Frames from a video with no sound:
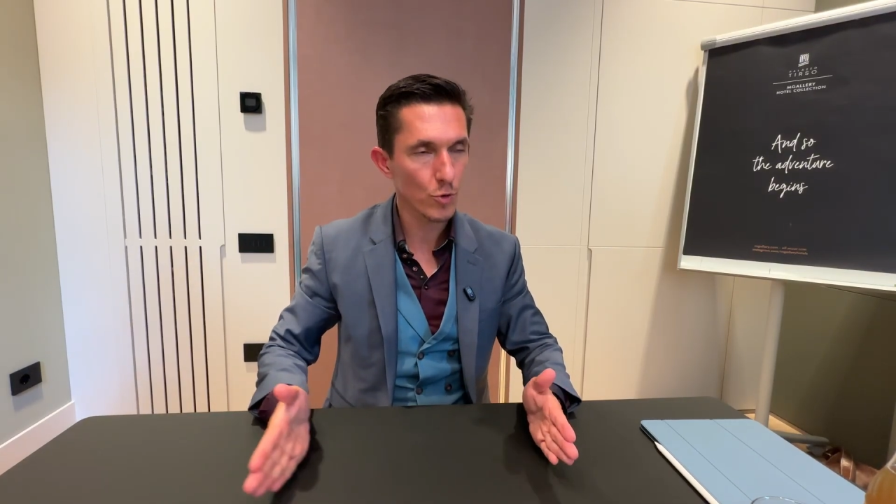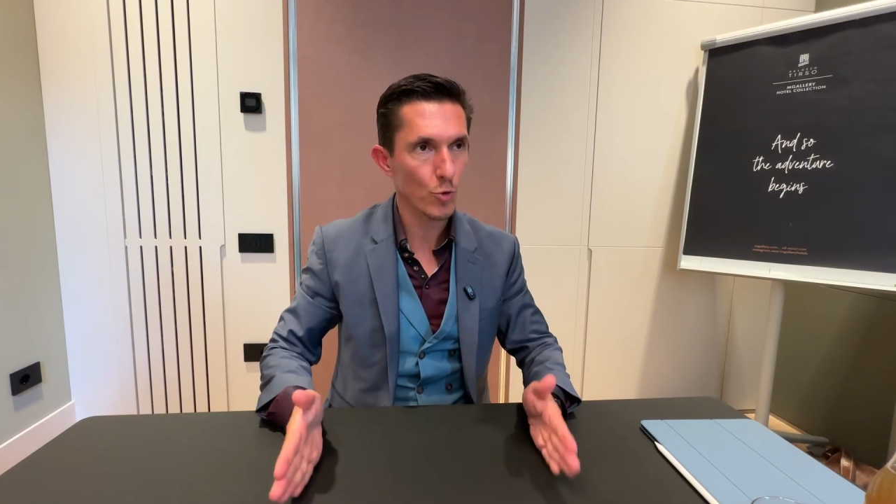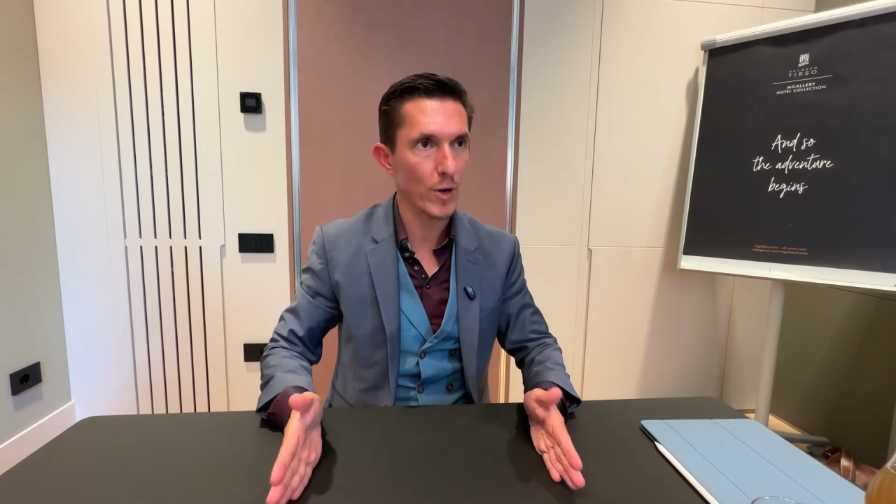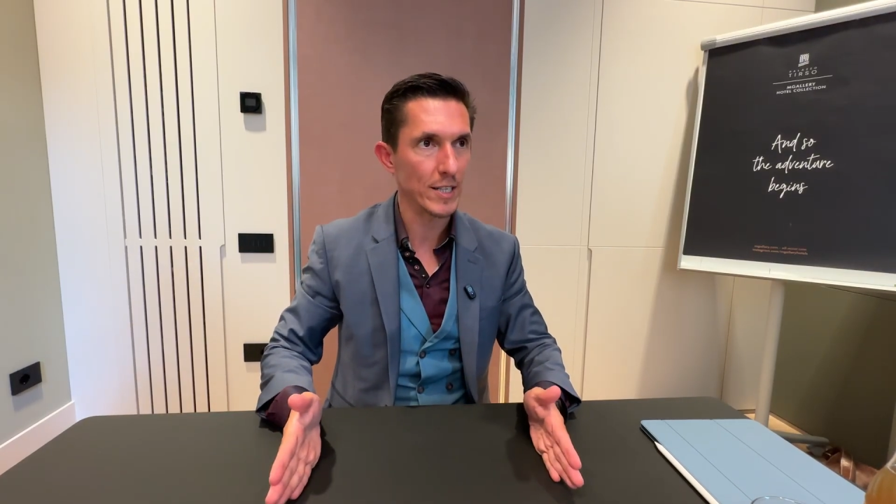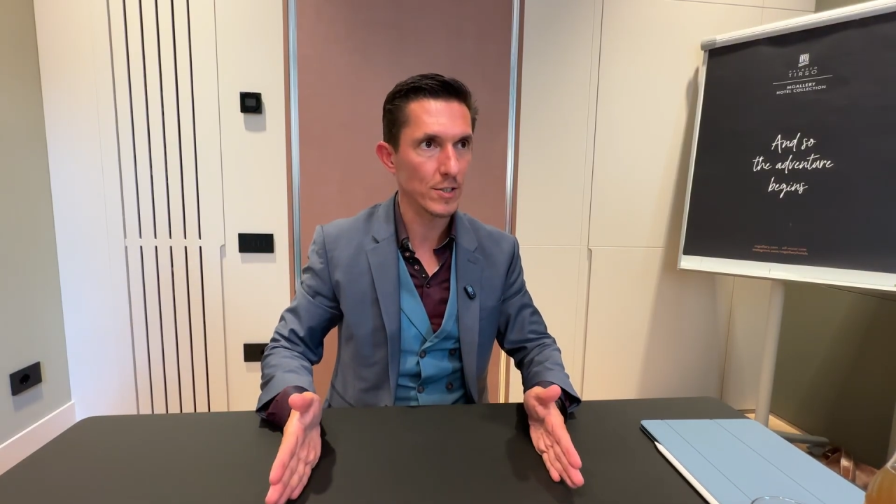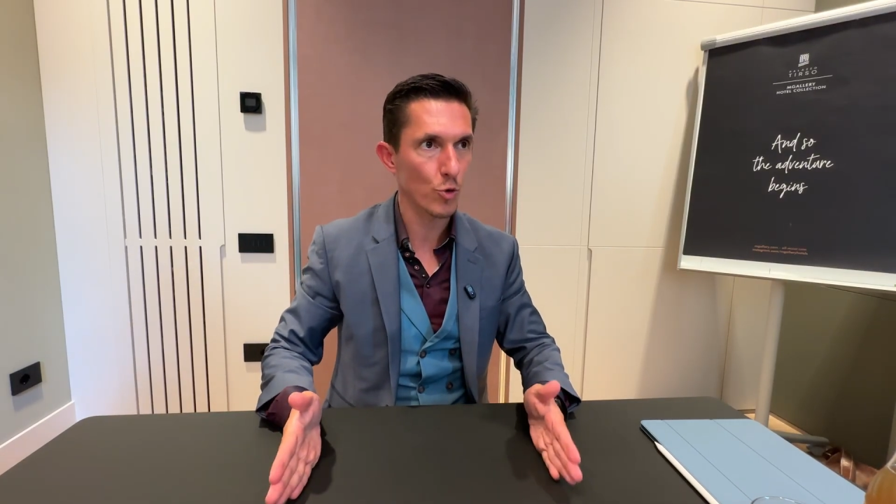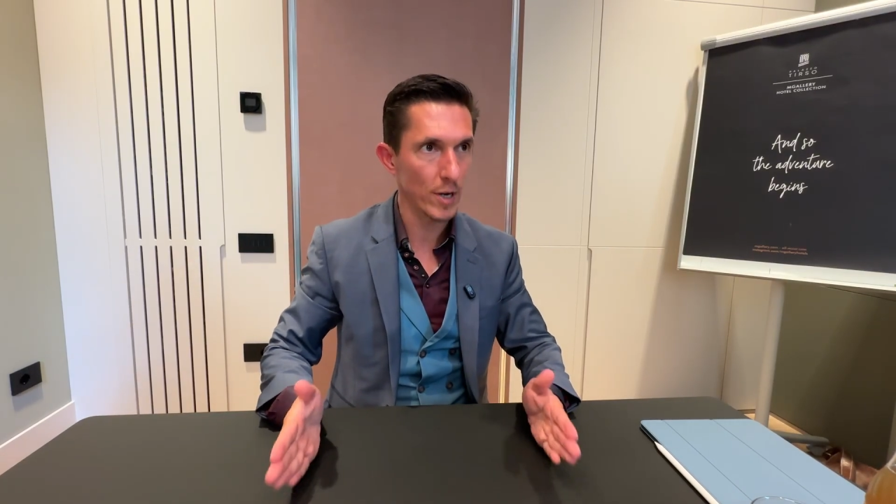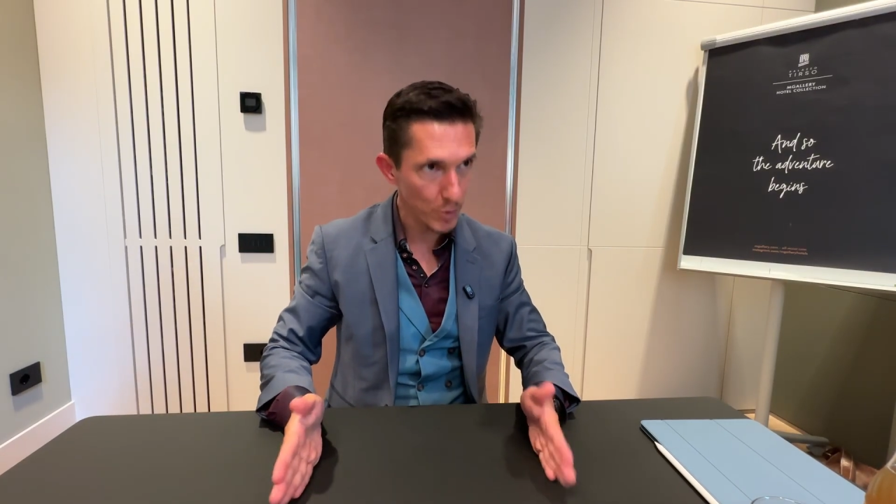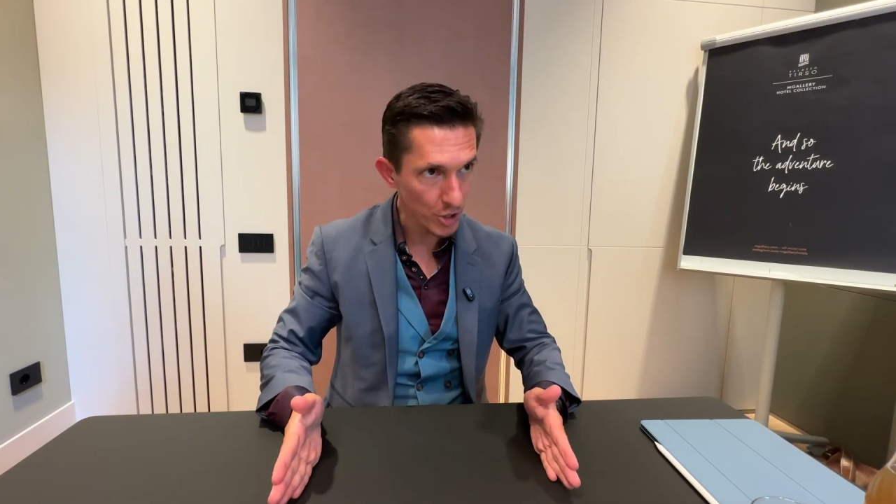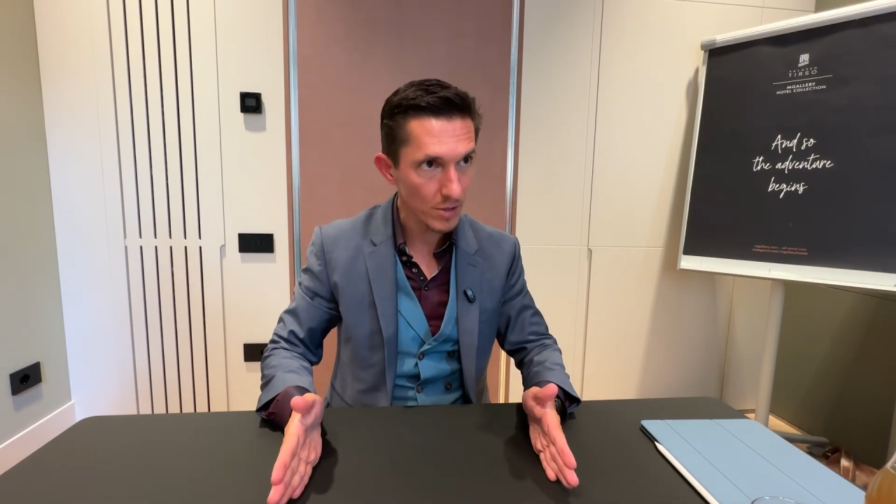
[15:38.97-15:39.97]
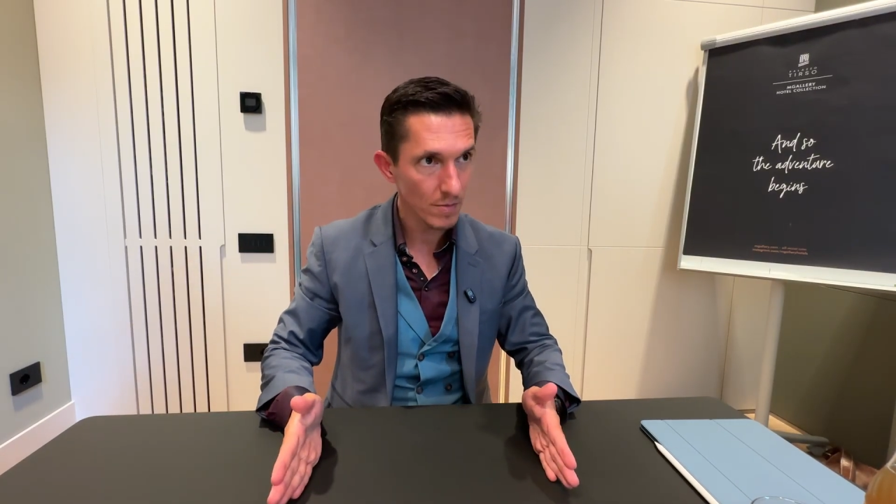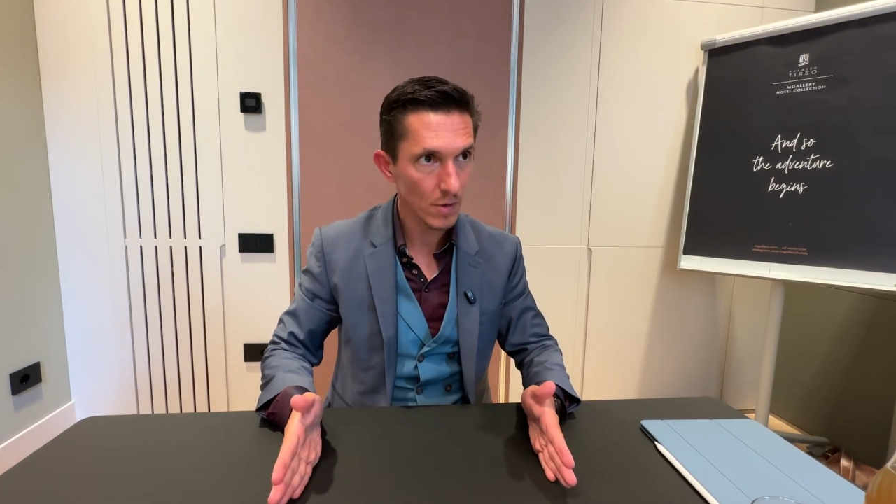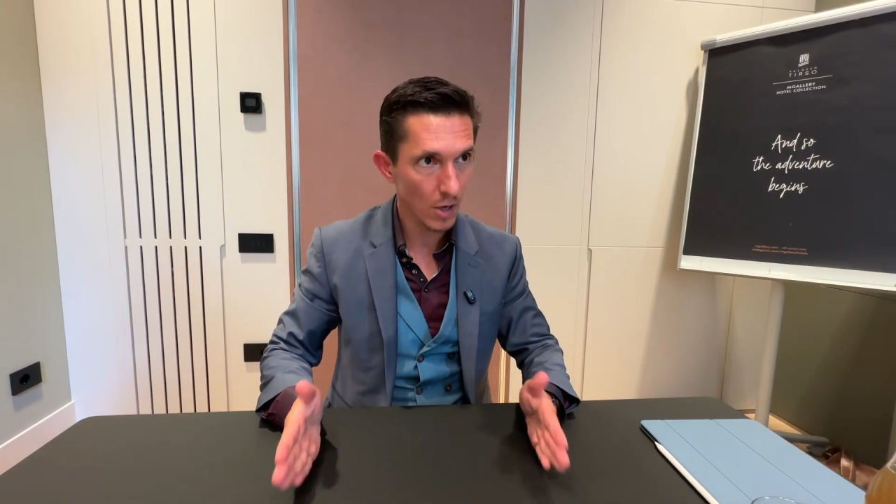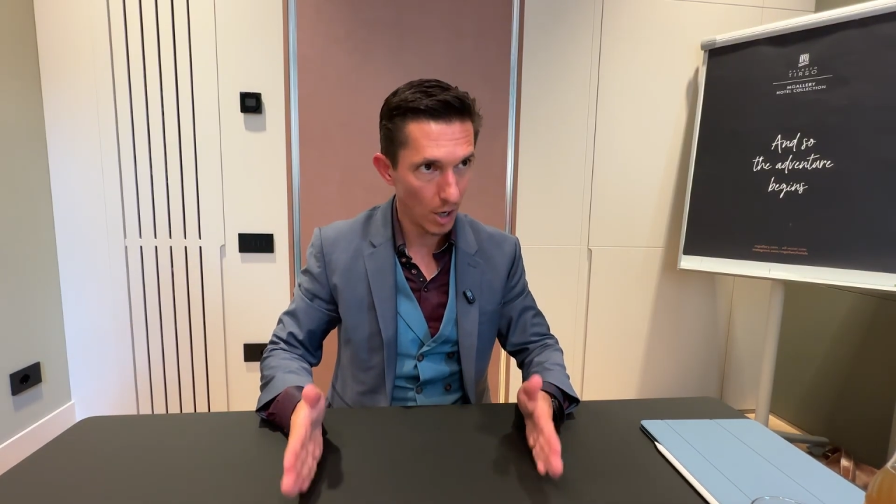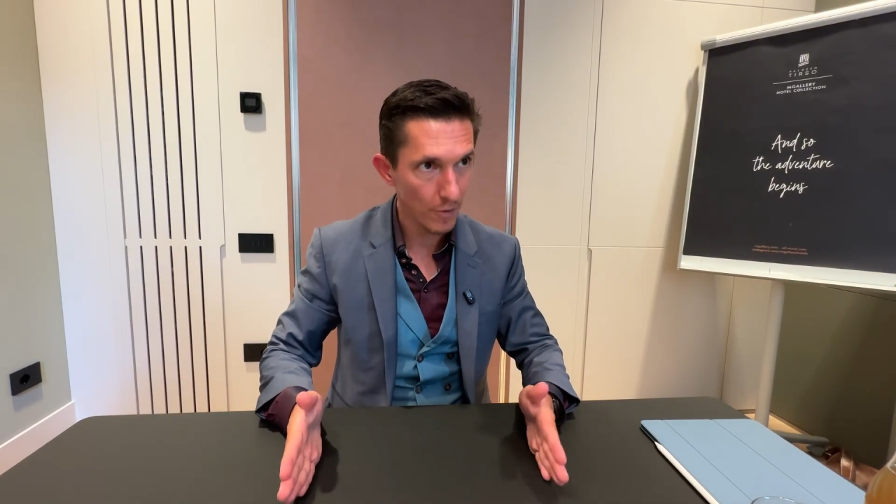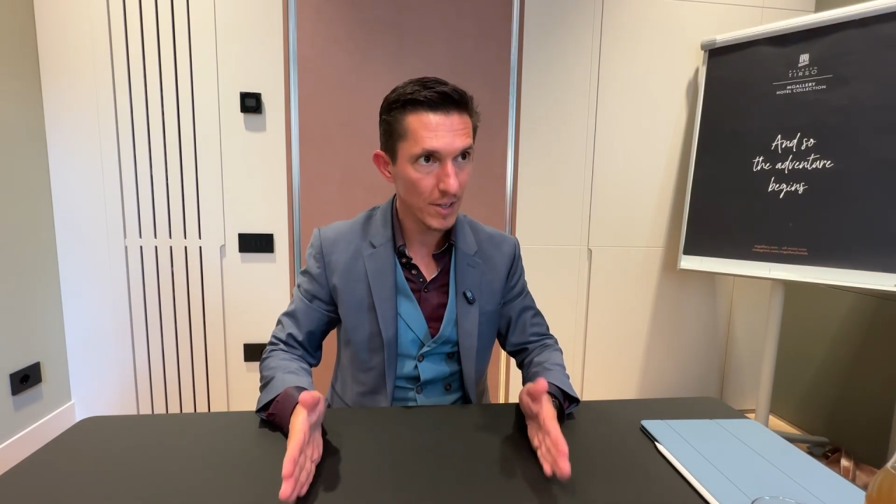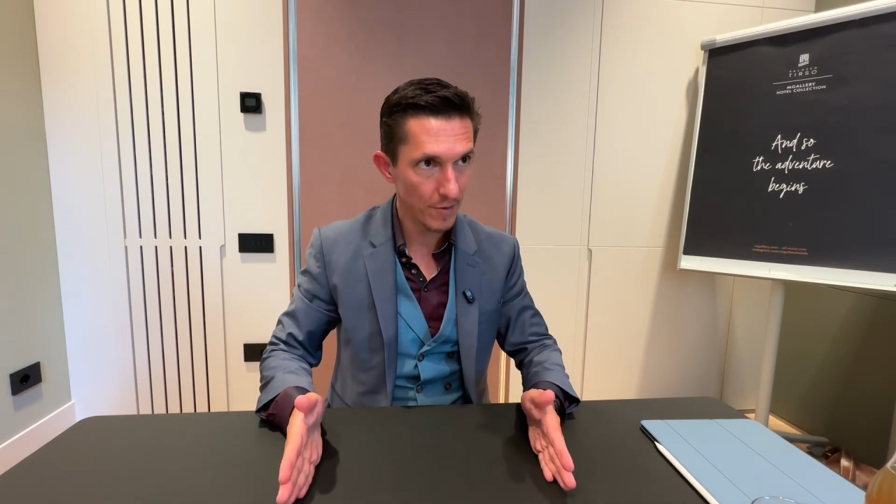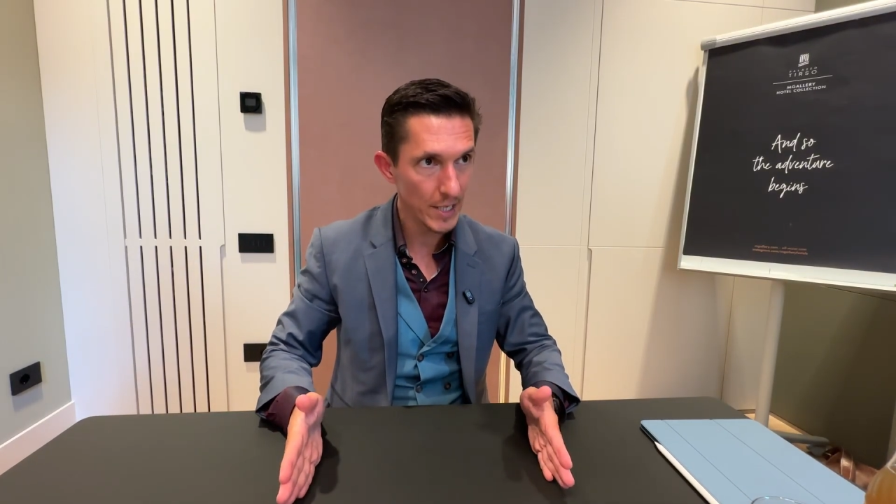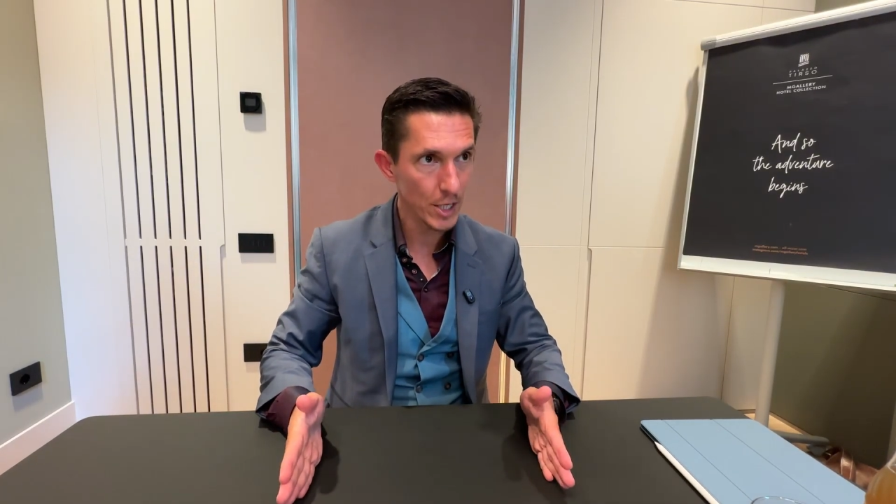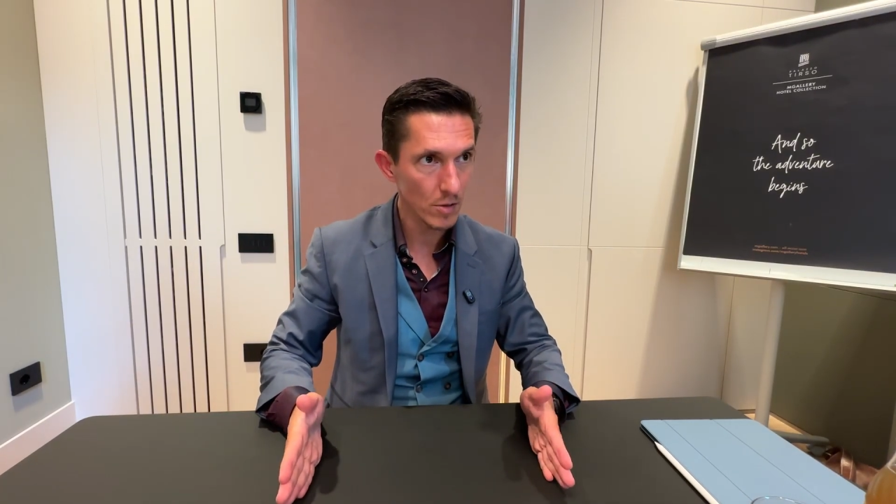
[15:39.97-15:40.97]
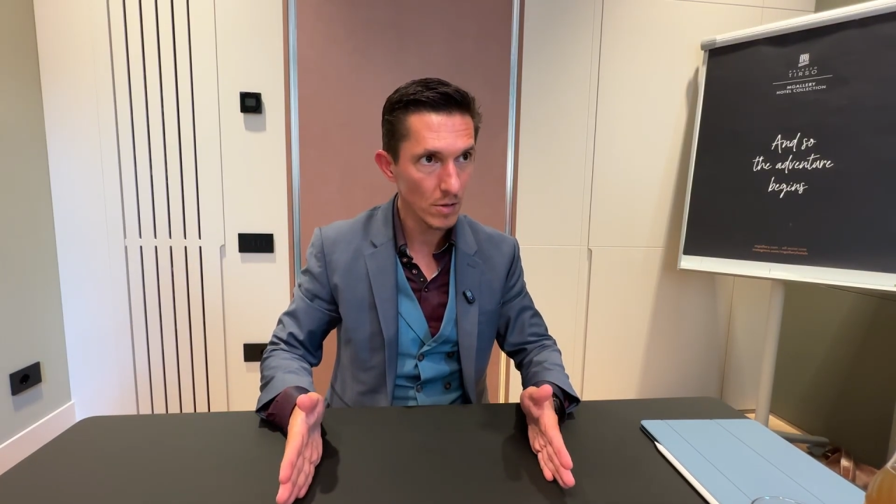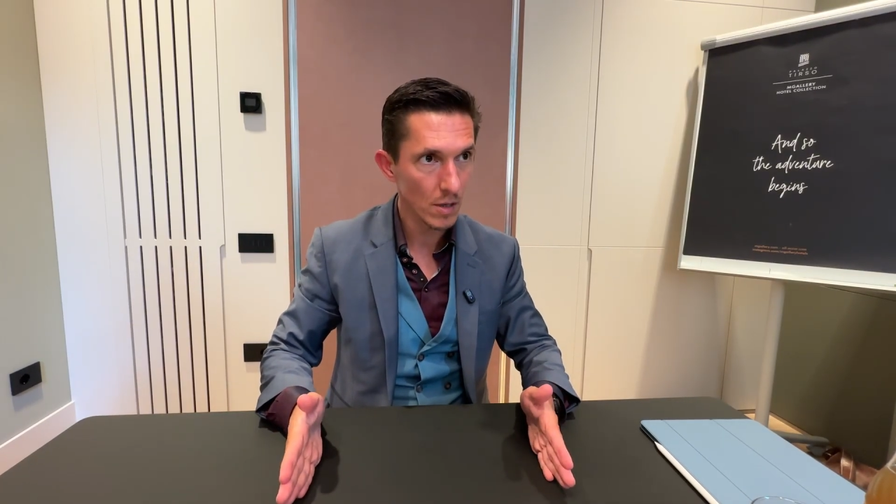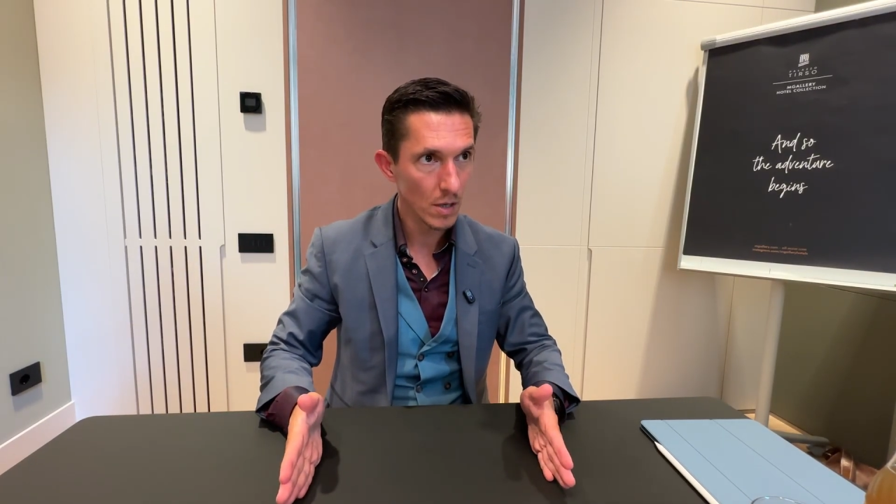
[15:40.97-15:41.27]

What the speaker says: transcription of the video,